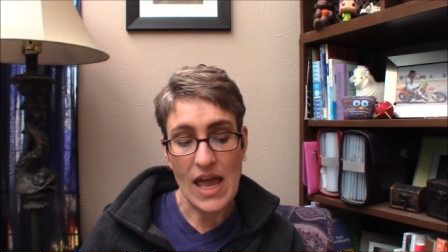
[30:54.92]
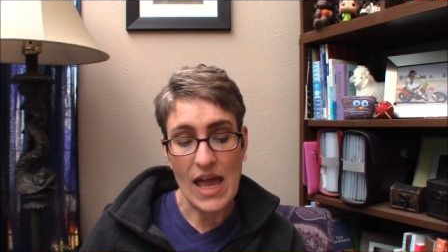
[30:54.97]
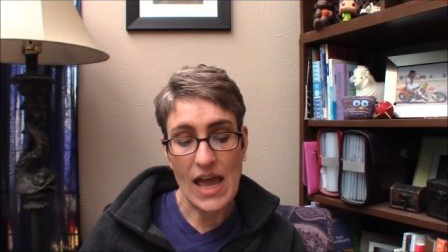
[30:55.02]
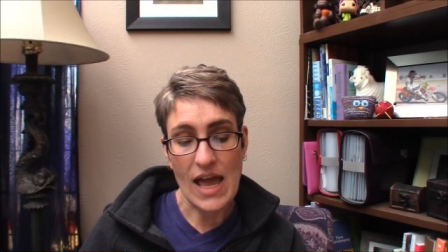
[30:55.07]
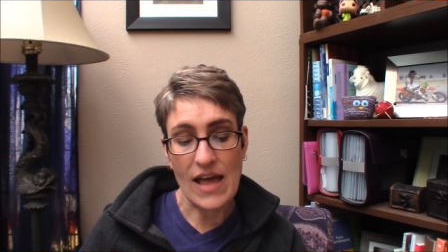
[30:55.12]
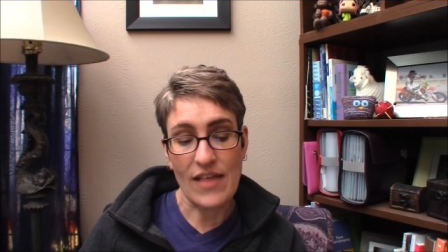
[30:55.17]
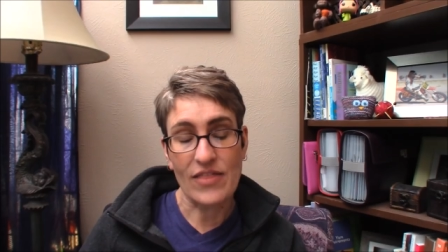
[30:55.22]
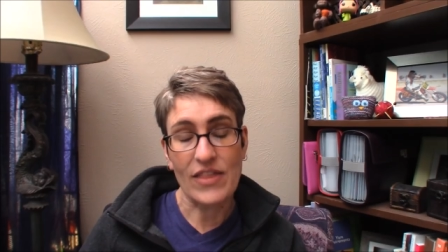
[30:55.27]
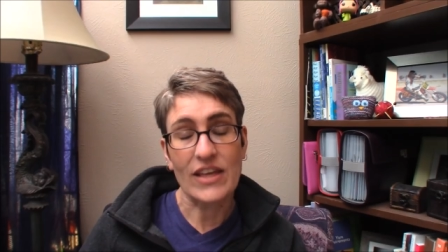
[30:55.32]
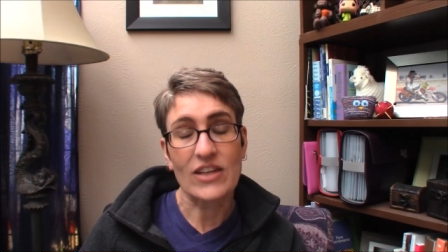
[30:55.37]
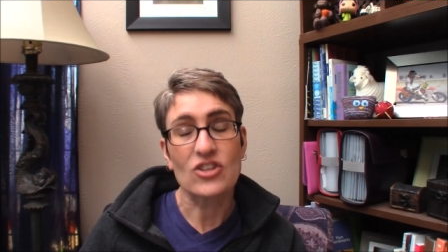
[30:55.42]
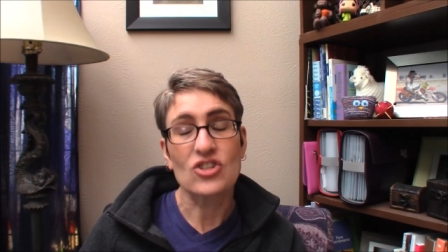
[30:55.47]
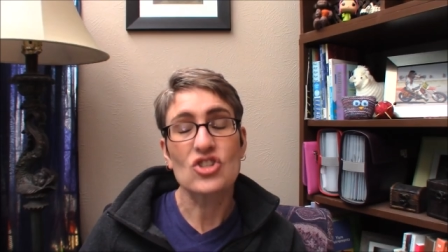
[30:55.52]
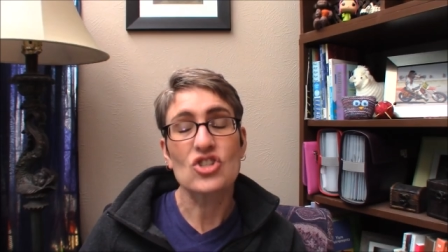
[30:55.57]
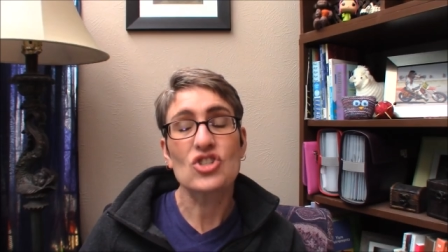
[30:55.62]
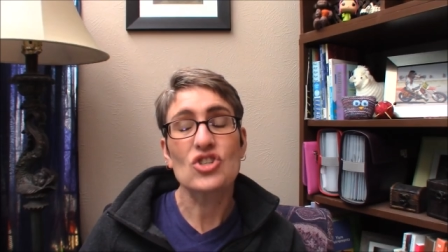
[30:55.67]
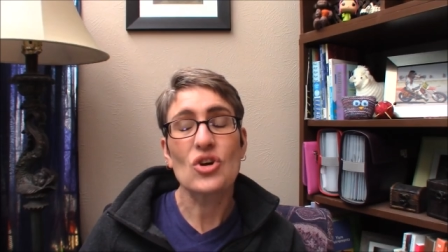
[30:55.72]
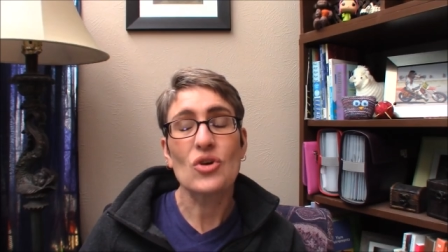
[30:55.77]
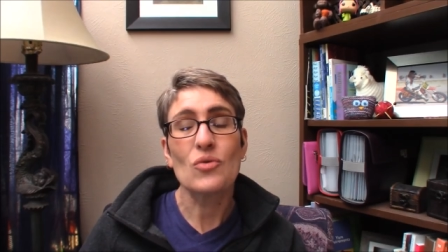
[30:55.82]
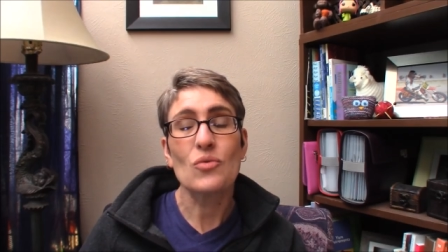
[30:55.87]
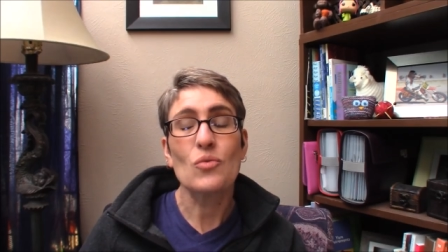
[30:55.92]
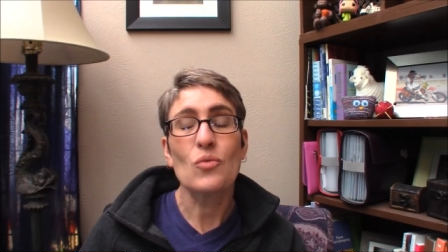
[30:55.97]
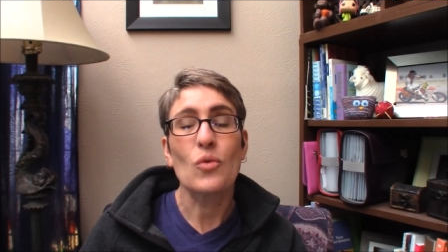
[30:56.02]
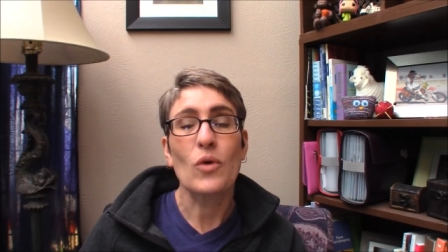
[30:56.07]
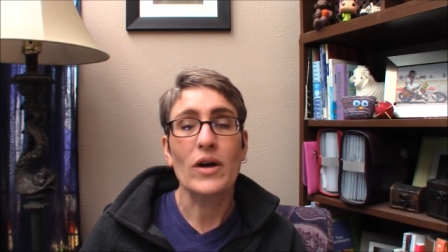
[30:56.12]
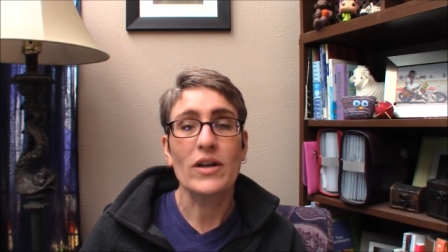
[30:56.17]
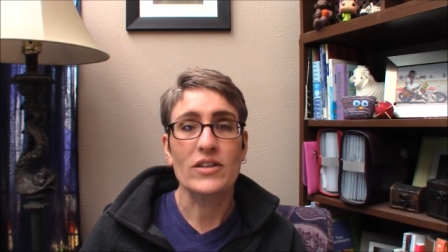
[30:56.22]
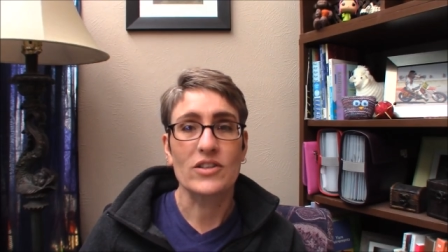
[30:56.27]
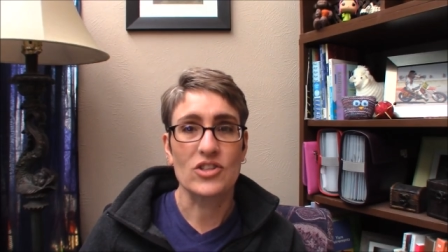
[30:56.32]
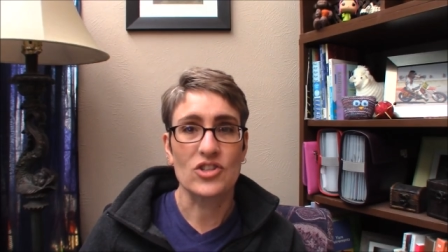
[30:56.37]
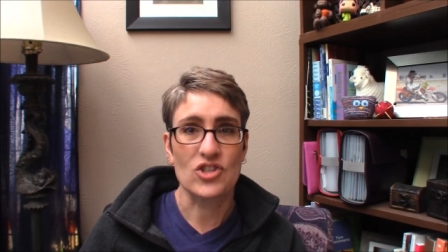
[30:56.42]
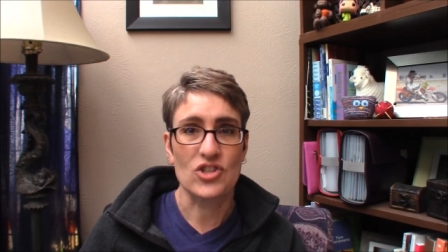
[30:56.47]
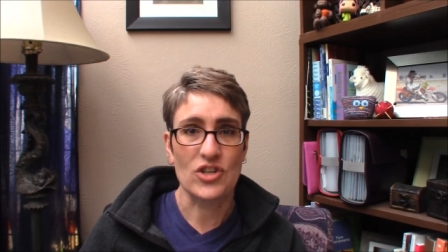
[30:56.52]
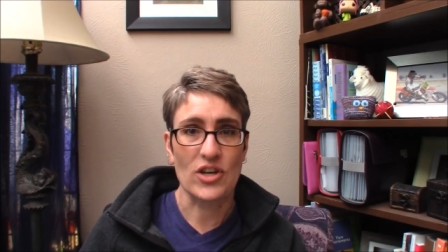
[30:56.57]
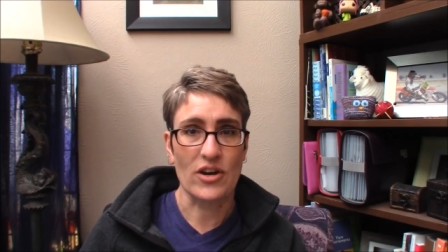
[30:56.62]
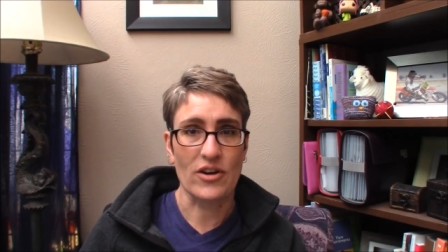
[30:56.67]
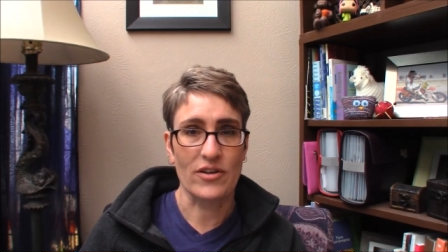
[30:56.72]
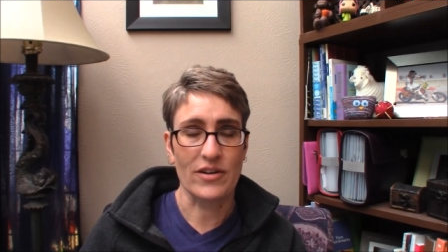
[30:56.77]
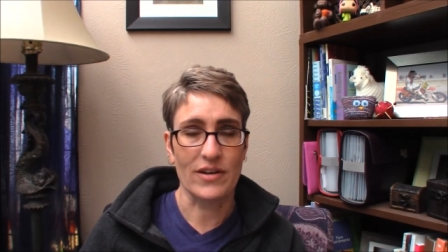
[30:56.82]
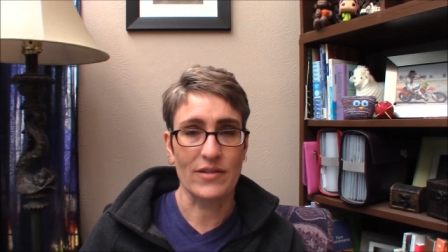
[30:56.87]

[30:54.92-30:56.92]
and they don't want to share